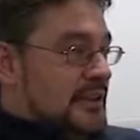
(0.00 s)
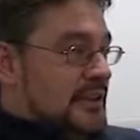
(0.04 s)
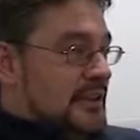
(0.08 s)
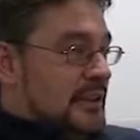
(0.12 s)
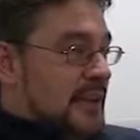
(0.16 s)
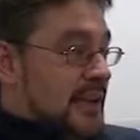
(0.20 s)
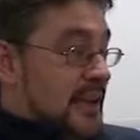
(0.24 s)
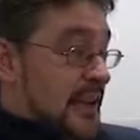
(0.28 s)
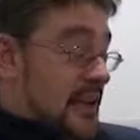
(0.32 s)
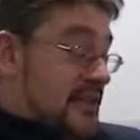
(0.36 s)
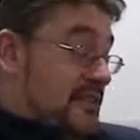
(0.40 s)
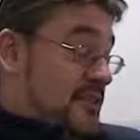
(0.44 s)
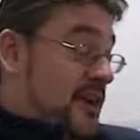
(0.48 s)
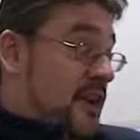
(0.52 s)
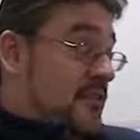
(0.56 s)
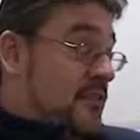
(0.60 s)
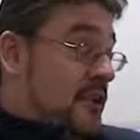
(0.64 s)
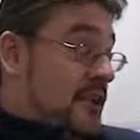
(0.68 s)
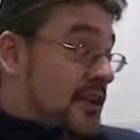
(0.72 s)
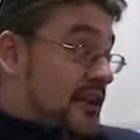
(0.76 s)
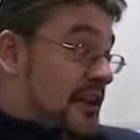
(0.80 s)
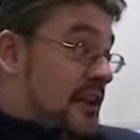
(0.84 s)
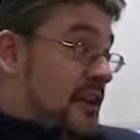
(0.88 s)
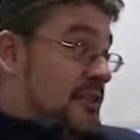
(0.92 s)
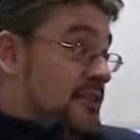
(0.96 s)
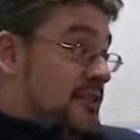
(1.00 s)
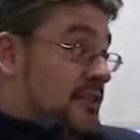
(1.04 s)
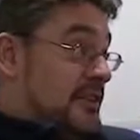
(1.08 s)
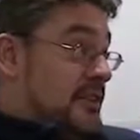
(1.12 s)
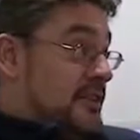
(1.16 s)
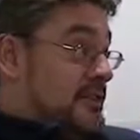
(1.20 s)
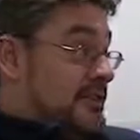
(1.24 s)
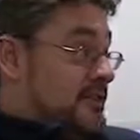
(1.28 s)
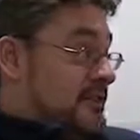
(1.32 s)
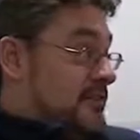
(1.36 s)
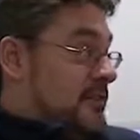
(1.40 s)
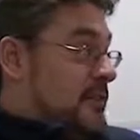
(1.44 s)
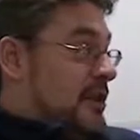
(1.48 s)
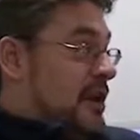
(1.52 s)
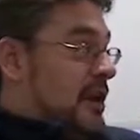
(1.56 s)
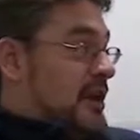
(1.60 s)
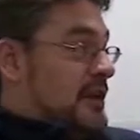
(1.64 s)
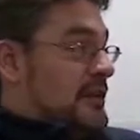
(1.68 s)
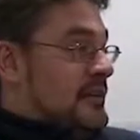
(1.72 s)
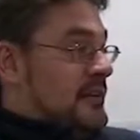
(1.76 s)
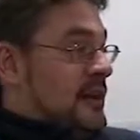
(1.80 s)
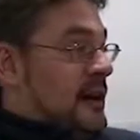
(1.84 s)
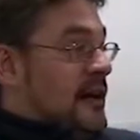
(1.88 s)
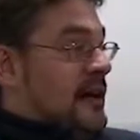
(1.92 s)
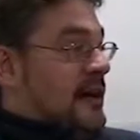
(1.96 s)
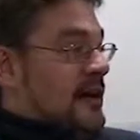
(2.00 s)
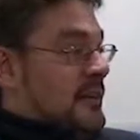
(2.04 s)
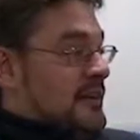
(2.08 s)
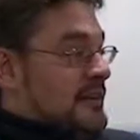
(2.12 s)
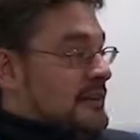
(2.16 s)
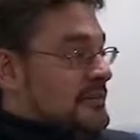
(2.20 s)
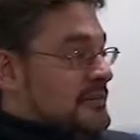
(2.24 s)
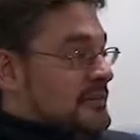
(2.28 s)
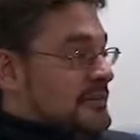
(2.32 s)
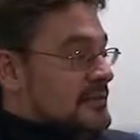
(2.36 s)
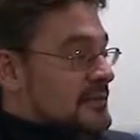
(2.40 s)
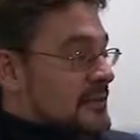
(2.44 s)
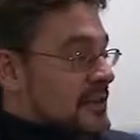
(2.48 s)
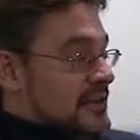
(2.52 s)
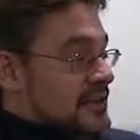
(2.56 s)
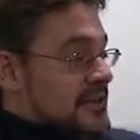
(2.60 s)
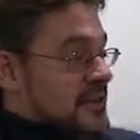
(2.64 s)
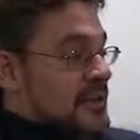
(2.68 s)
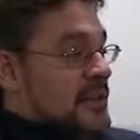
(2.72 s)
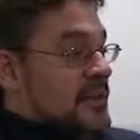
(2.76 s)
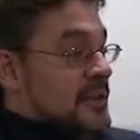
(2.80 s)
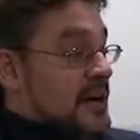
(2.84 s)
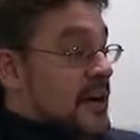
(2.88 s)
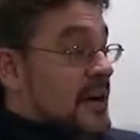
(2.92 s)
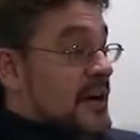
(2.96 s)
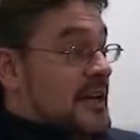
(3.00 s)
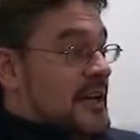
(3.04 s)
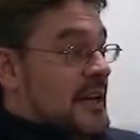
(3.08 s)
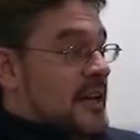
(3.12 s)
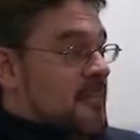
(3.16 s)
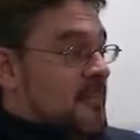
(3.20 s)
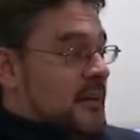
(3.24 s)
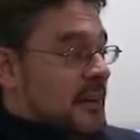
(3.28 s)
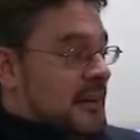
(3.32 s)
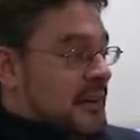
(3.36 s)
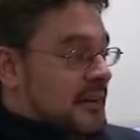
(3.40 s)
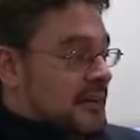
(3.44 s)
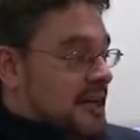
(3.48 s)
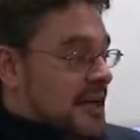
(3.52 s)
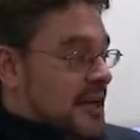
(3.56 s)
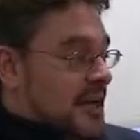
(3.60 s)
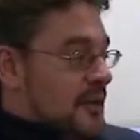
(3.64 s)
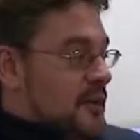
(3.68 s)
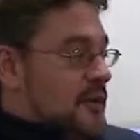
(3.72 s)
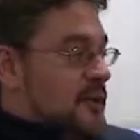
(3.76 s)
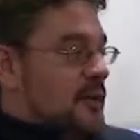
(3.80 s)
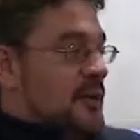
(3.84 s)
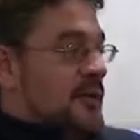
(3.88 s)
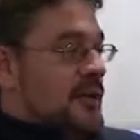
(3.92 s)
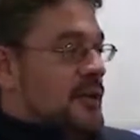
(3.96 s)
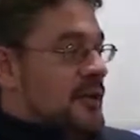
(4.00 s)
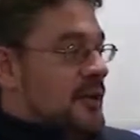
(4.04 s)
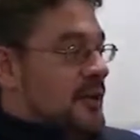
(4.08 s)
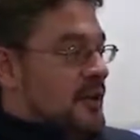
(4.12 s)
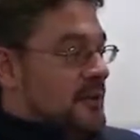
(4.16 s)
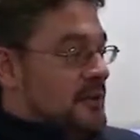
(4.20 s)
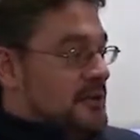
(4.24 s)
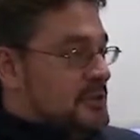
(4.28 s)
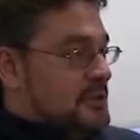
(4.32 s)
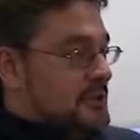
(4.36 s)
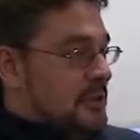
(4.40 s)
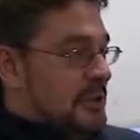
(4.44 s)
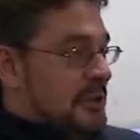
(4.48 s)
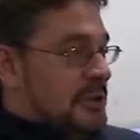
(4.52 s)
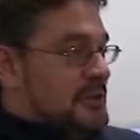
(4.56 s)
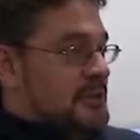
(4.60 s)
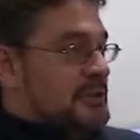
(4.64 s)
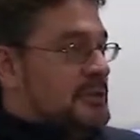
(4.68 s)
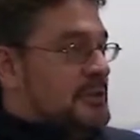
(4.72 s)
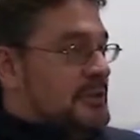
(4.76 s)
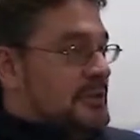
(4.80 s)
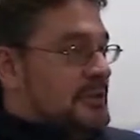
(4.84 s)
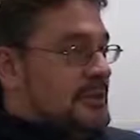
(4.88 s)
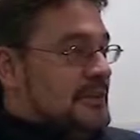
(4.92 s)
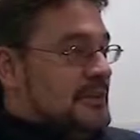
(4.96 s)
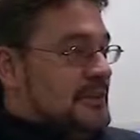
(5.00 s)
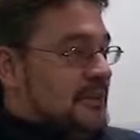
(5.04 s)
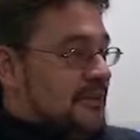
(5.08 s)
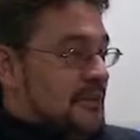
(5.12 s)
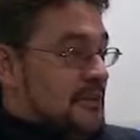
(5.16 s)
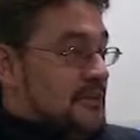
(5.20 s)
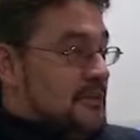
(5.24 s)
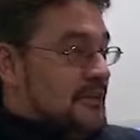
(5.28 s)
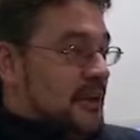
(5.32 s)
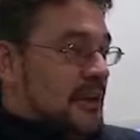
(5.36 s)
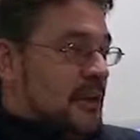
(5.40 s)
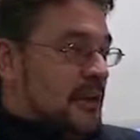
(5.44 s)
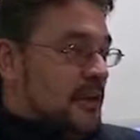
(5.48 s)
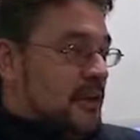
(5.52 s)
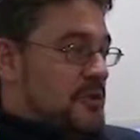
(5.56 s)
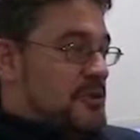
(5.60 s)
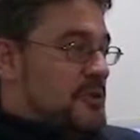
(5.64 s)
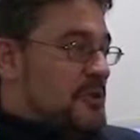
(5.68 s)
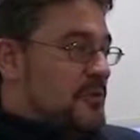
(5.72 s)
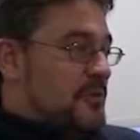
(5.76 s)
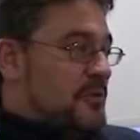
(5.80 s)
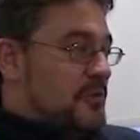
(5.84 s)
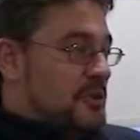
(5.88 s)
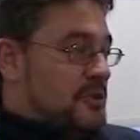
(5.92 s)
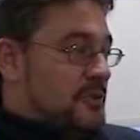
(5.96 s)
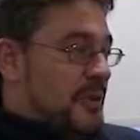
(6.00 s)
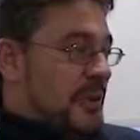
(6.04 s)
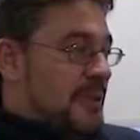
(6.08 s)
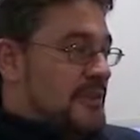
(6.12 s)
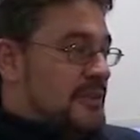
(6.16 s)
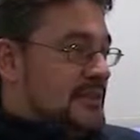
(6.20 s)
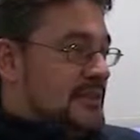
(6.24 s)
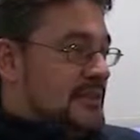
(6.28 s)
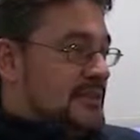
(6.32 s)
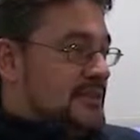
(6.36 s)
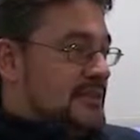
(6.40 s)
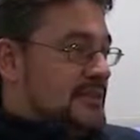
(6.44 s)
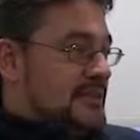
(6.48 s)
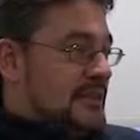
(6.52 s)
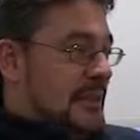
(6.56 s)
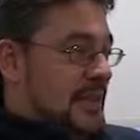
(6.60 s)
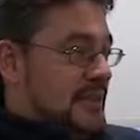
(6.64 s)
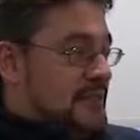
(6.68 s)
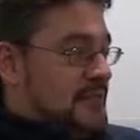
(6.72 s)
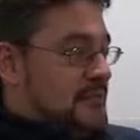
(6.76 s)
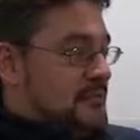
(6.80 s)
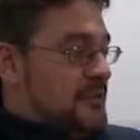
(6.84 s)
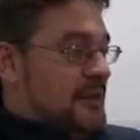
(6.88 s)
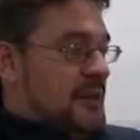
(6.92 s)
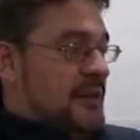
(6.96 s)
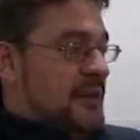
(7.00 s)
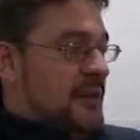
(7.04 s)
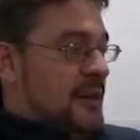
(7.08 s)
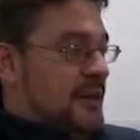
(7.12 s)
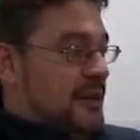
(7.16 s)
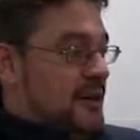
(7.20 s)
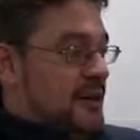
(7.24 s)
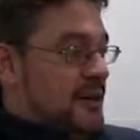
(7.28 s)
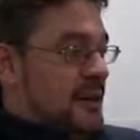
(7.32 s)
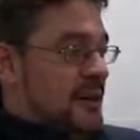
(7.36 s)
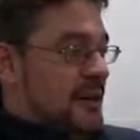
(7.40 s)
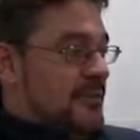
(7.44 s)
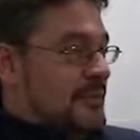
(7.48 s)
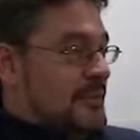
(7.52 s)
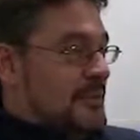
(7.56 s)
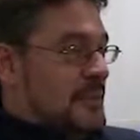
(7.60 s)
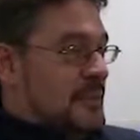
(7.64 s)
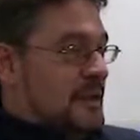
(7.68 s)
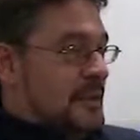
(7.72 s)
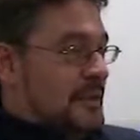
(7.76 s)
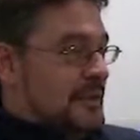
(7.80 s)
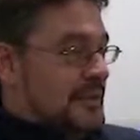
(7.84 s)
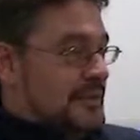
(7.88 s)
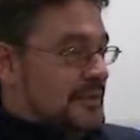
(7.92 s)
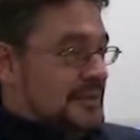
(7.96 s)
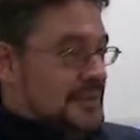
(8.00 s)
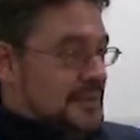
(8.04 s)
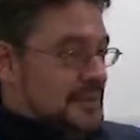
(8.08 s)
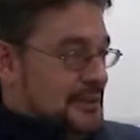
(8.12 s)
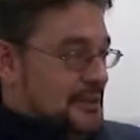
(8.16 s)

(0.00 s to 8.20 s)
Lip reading: Okay, it's ironic actually that someone like Gala, casino that I gamble at, their corporate colour is blue. And from a psychological perspective, that is a really kind of calming colour.